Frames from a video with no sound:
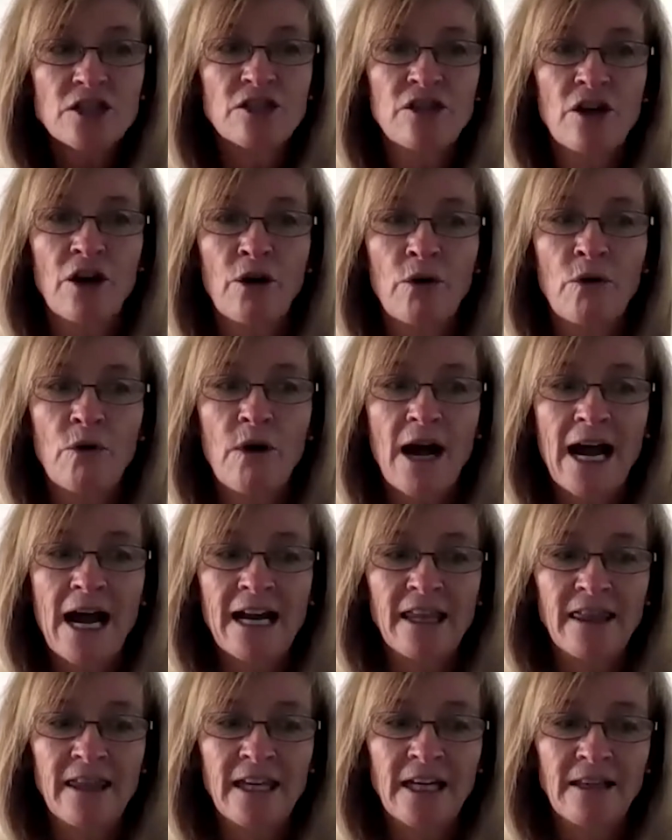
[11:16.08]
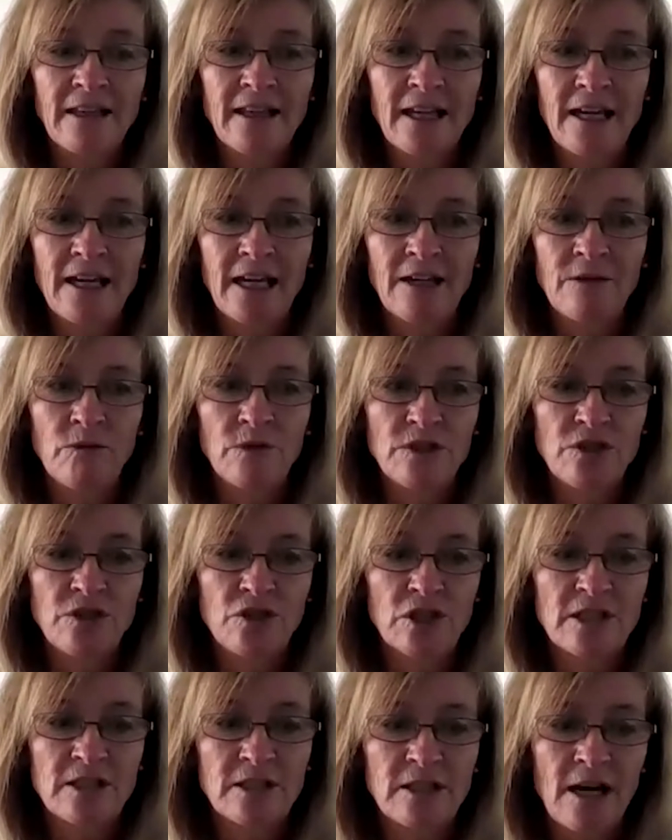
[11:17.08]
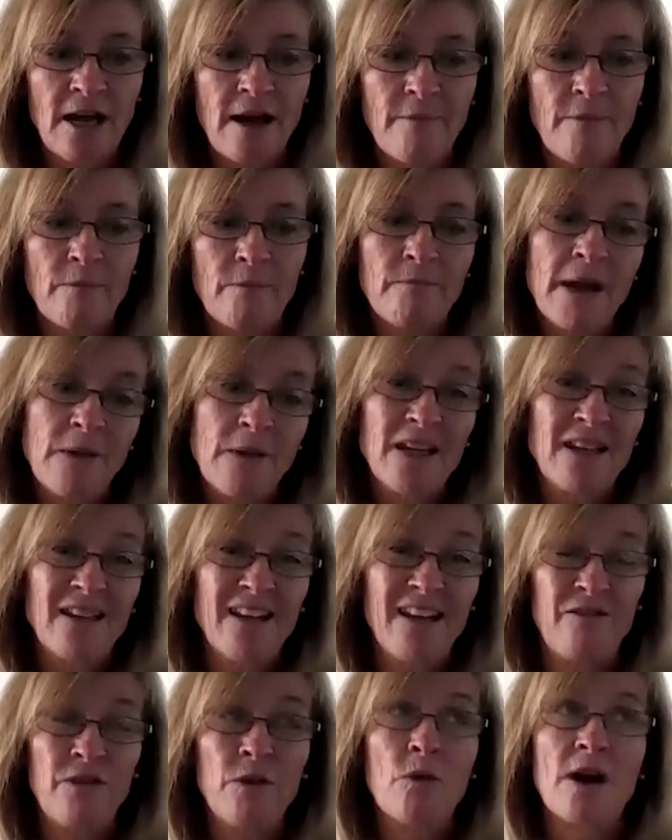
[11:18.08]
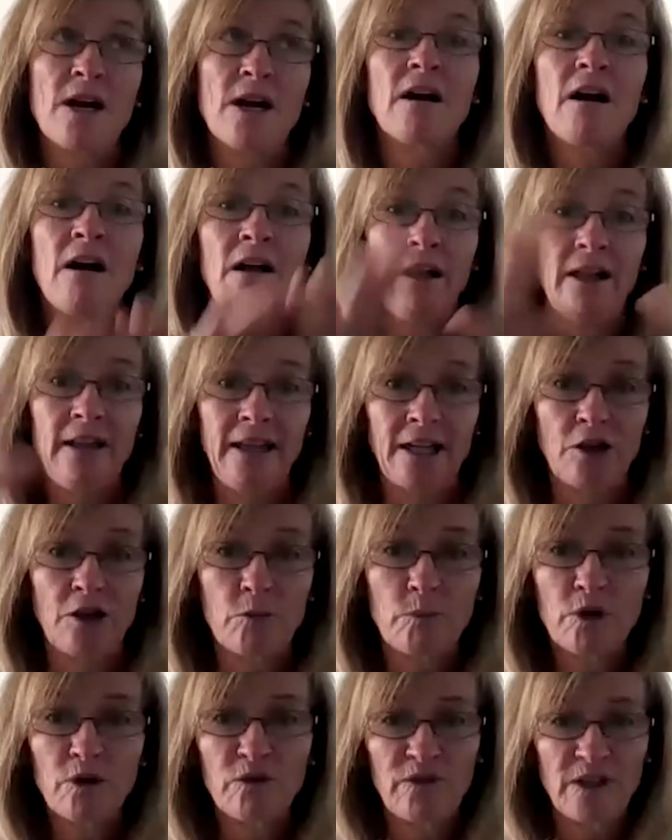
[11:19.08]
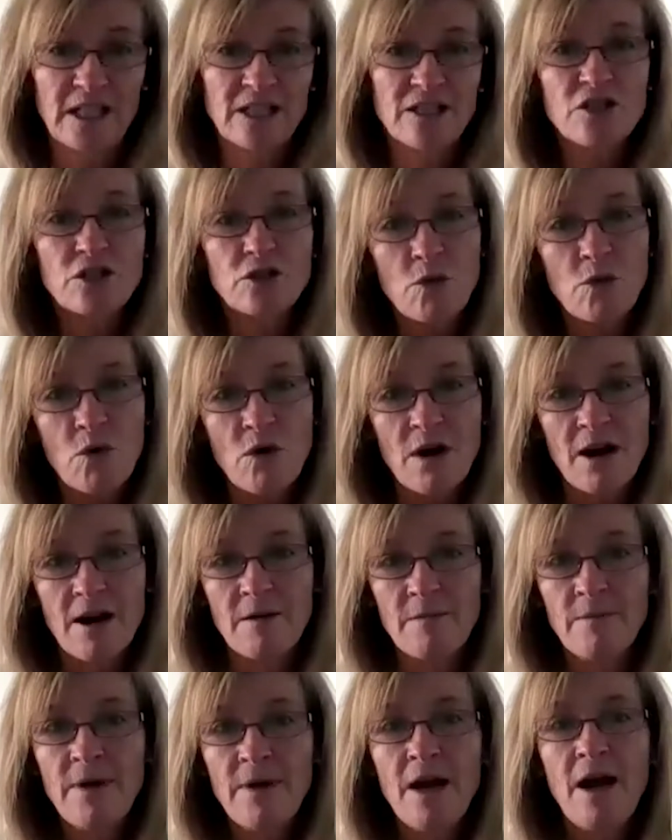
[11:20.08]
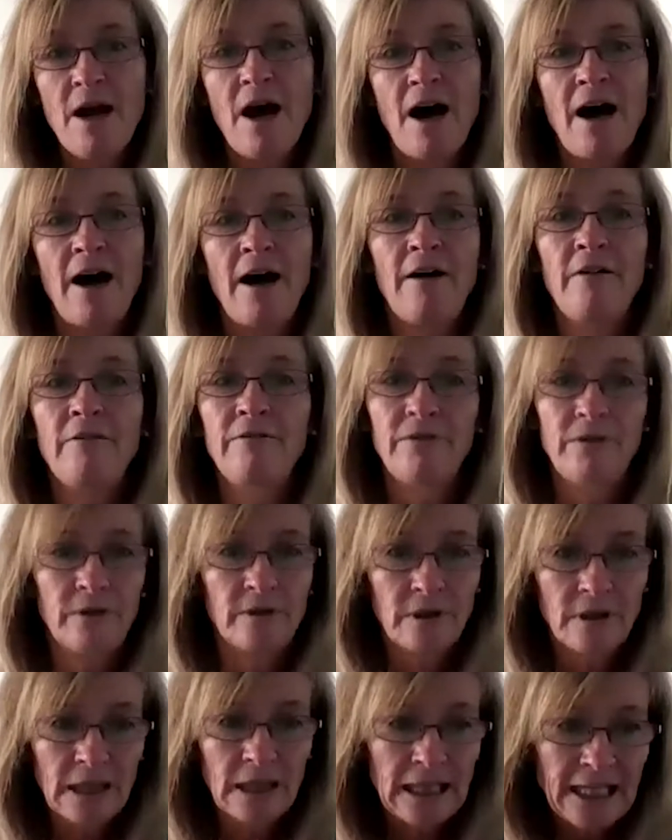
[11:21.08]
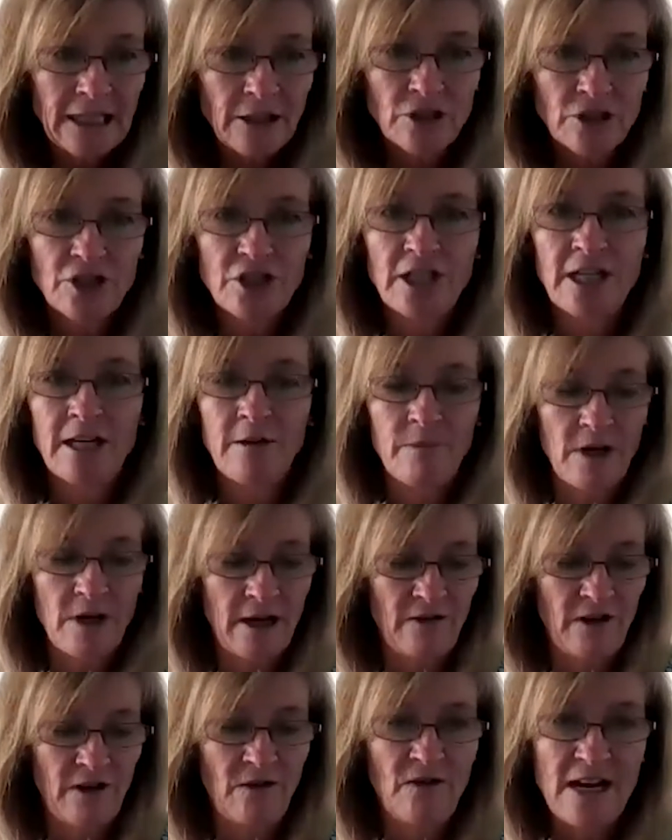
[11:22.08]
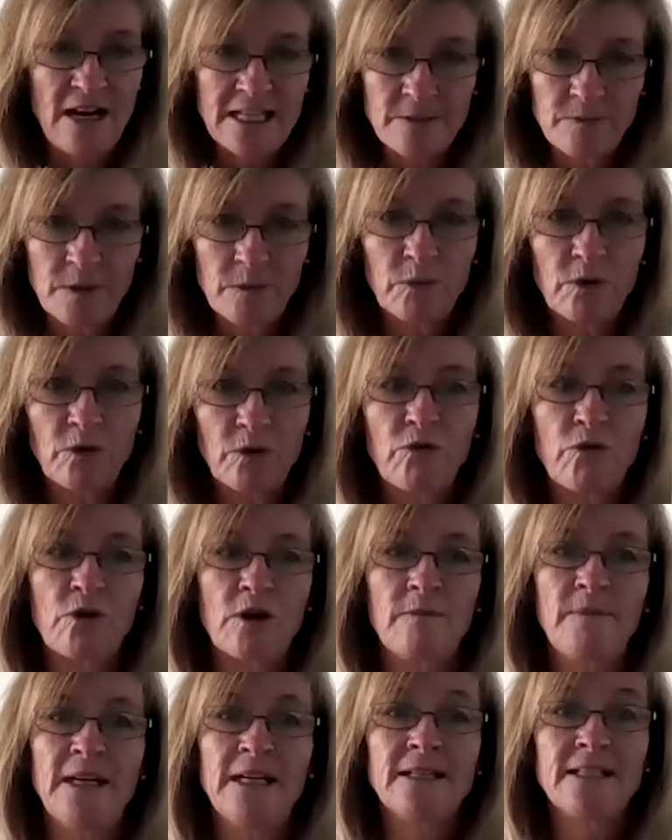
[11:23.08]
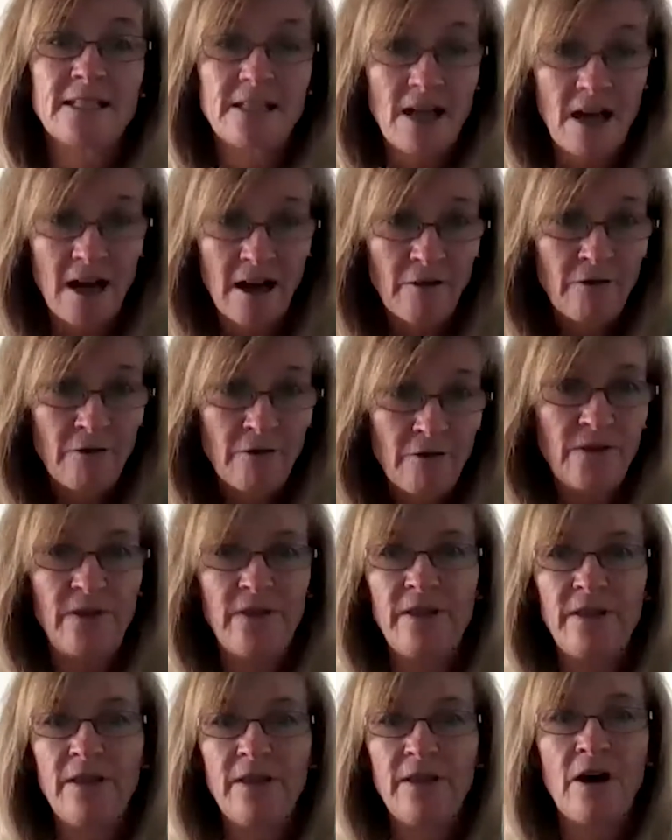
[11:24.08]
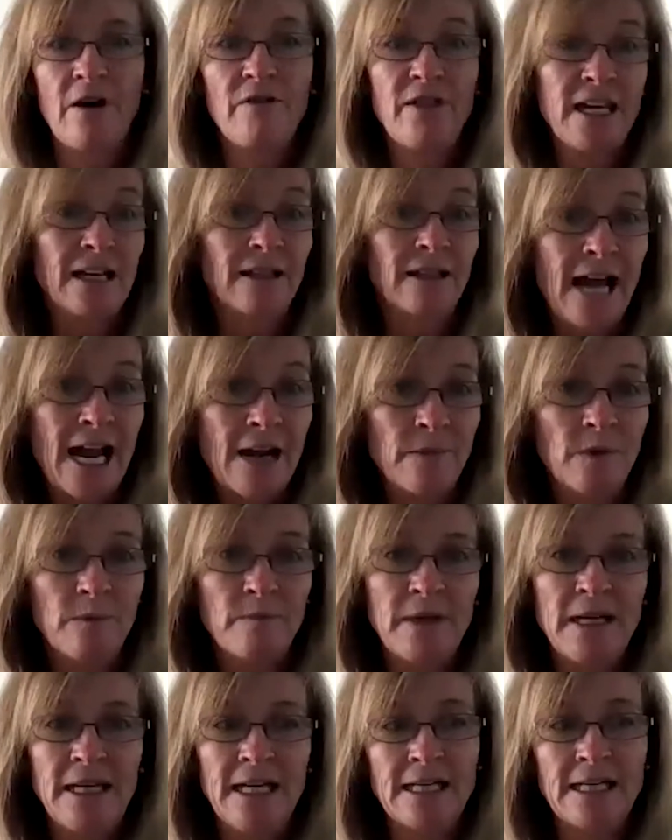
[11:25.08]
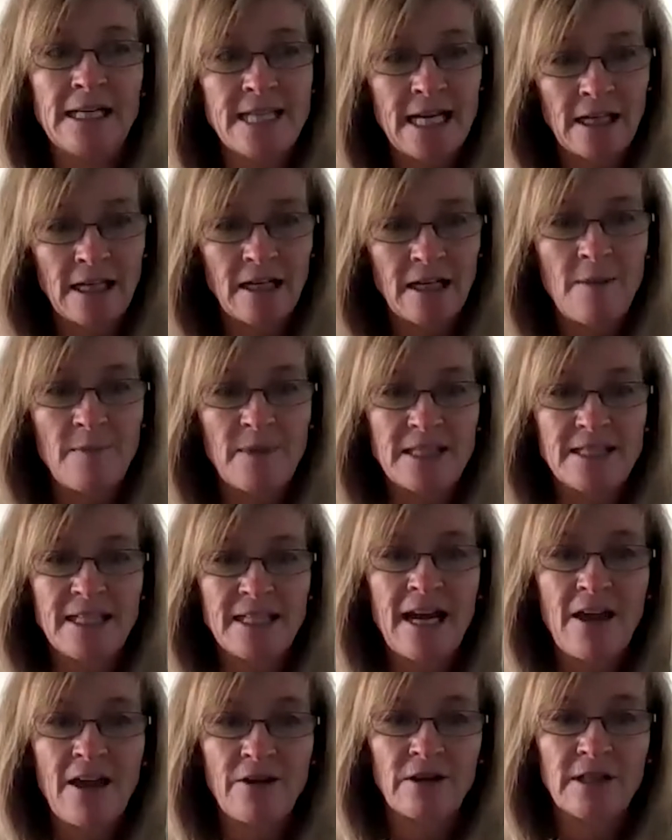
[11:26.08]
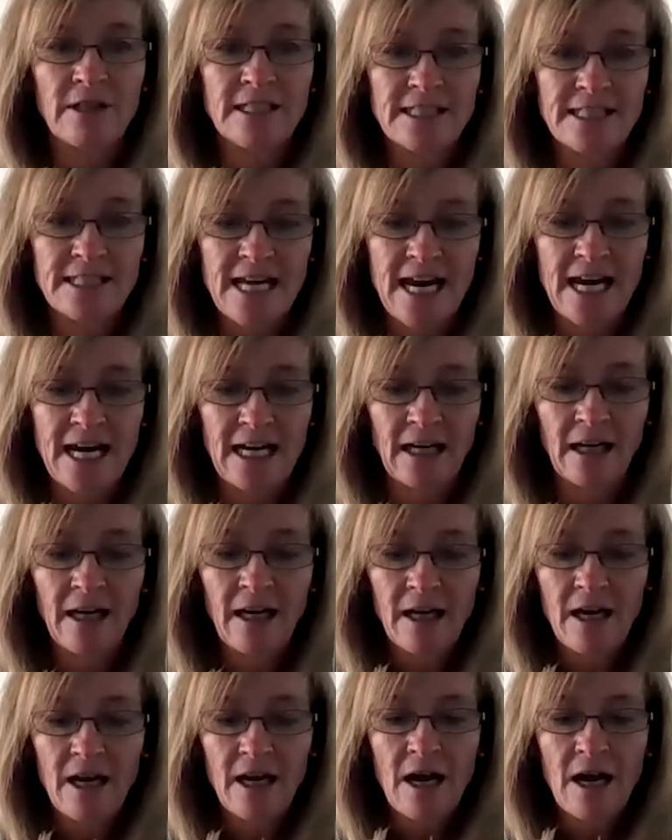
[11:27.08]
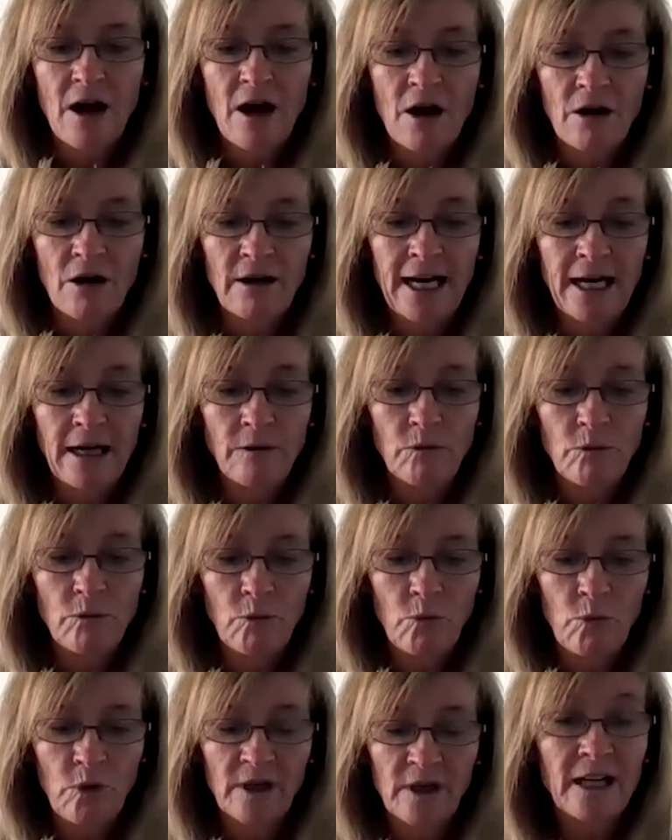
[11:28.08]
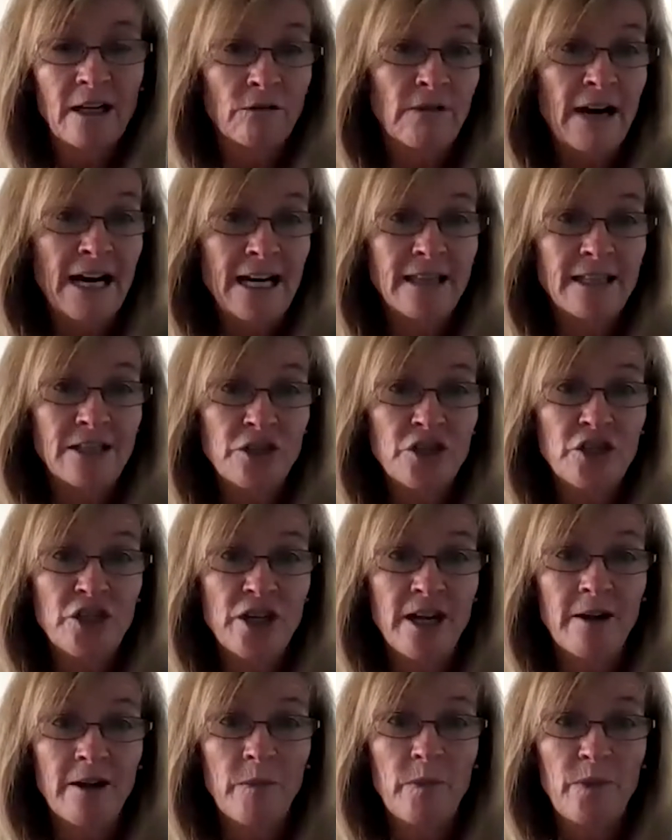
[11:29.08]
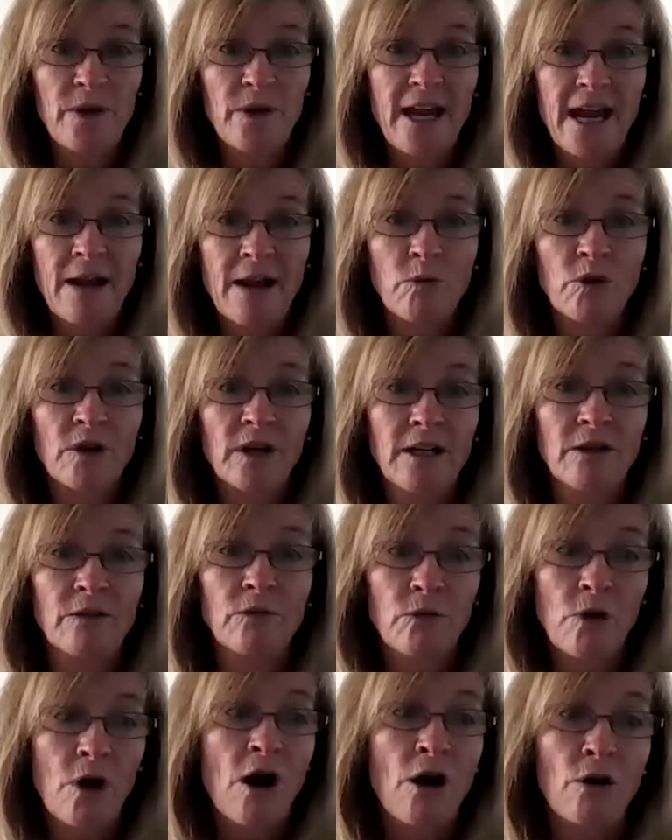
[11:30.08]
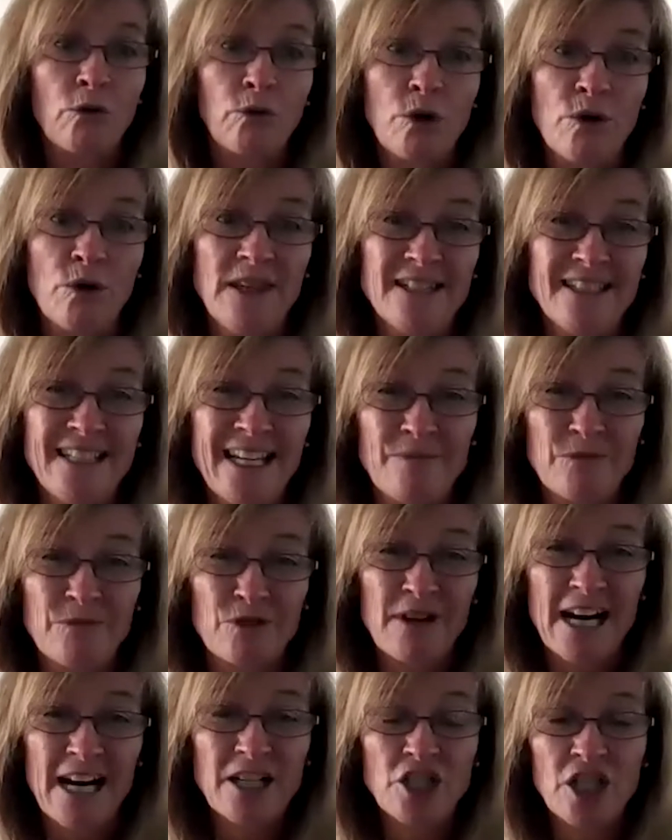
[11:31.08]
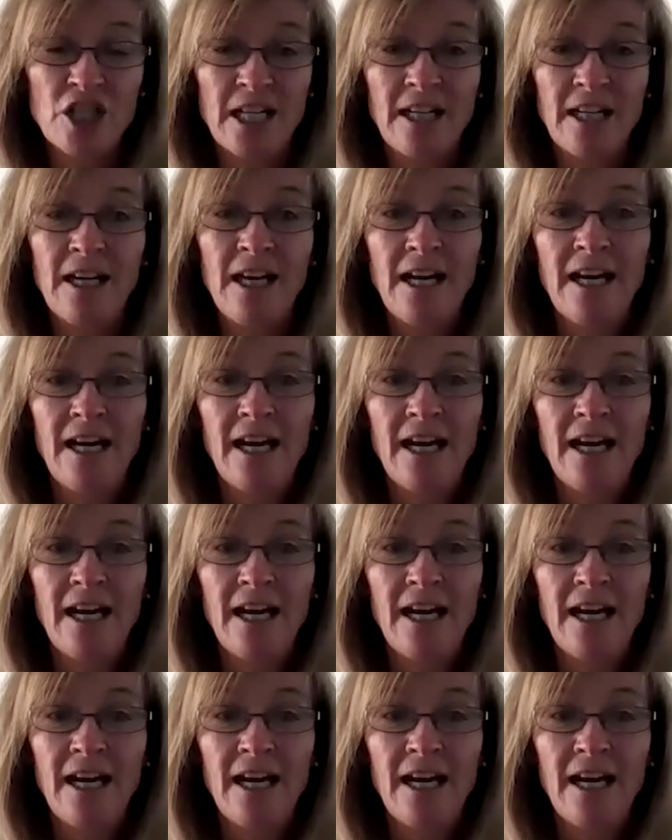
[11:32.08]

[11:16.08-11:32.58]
So I think that it was just um, maybe if you want to call it like the perfect storm of leadership, of investment performance, of of the alignment meetings, and coming together and saying, "All right, we're going to right the ship and we're going to all row in the same direction.